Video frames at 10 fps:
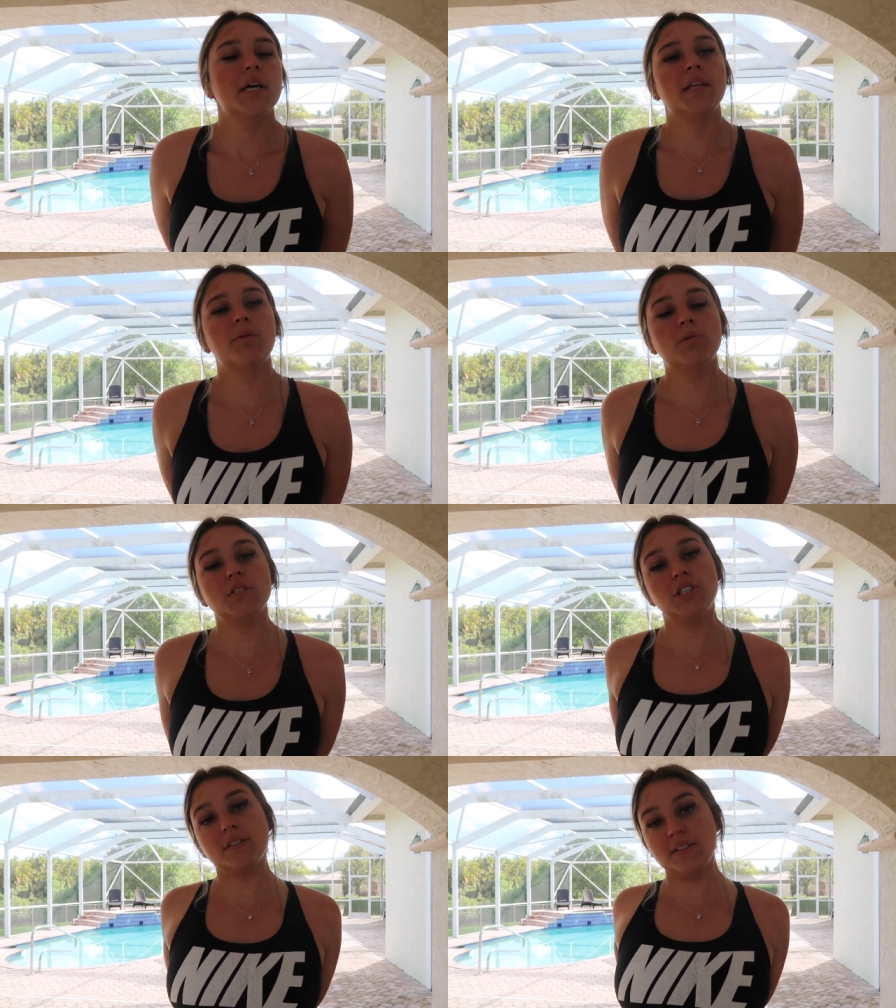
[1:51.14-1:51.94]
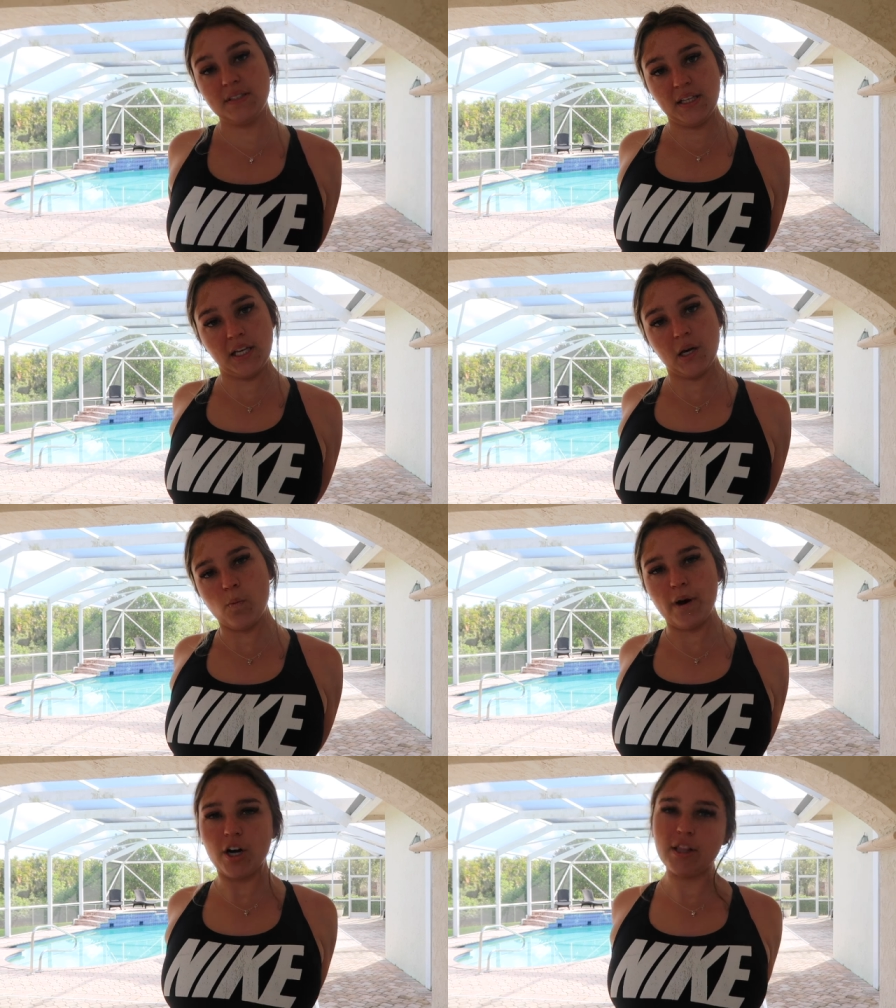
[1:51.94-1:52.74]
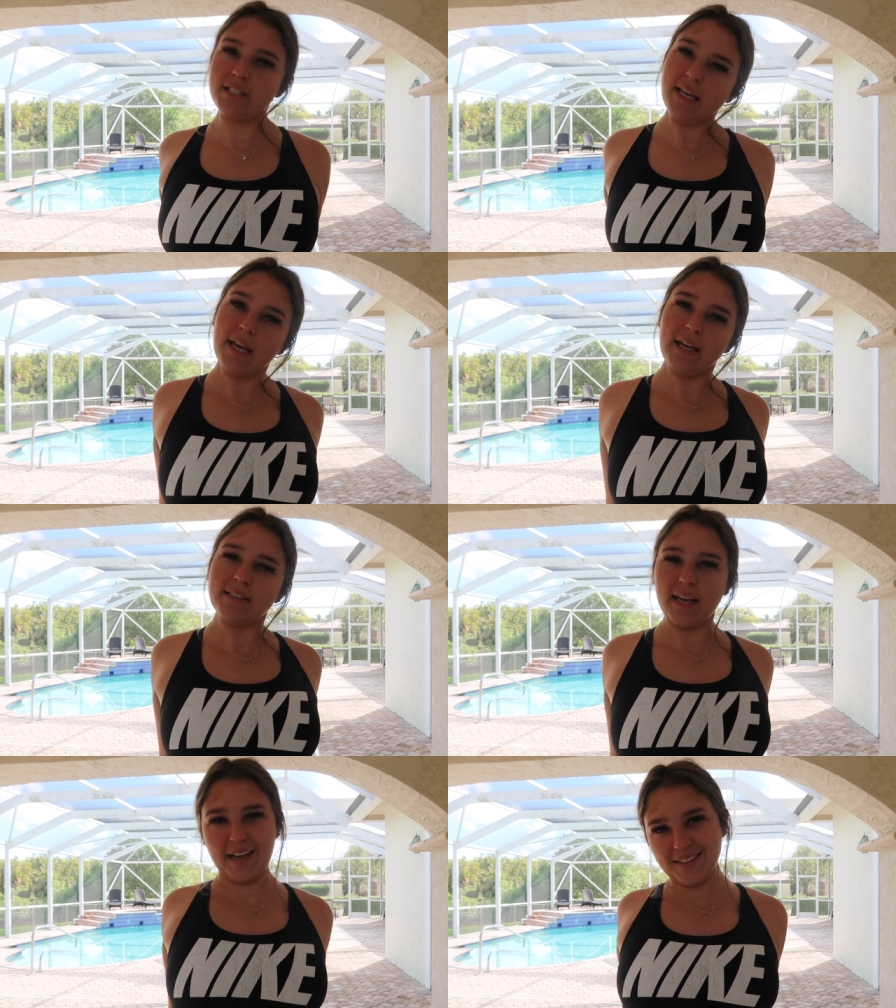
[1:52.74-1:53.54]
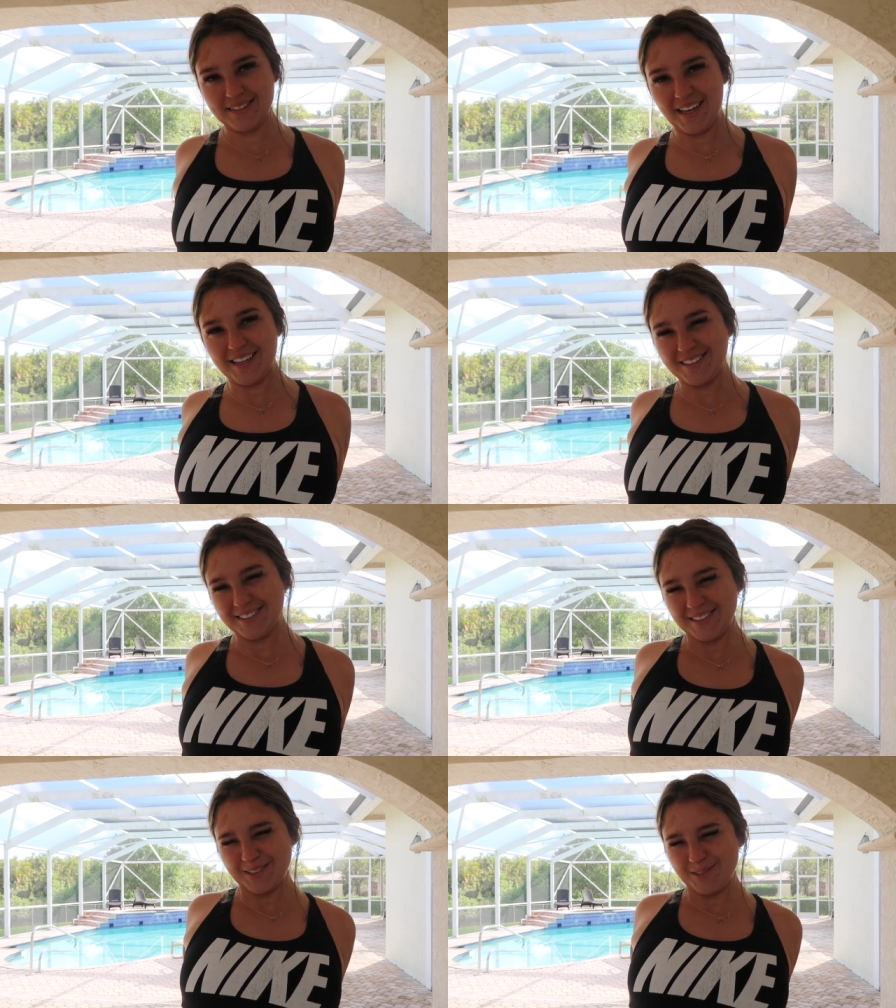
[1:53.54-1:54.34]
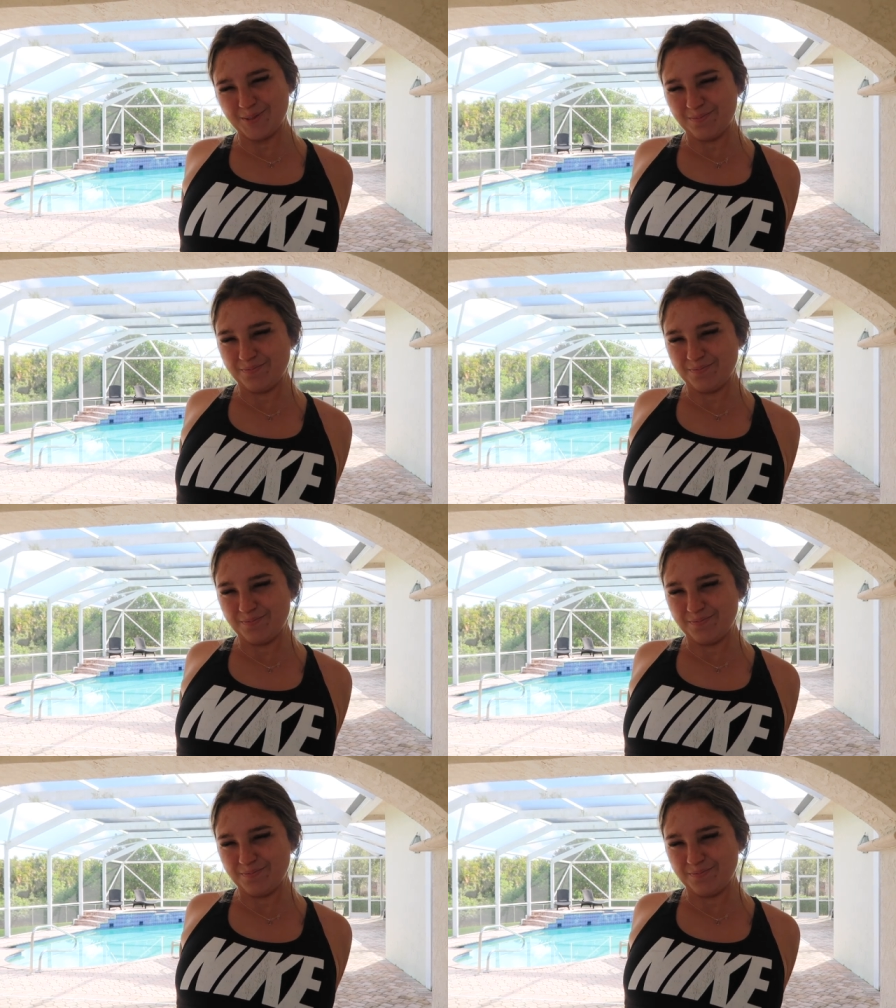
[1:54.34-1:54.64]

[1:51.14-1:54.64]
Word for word: And then we'll just see where the day takes us.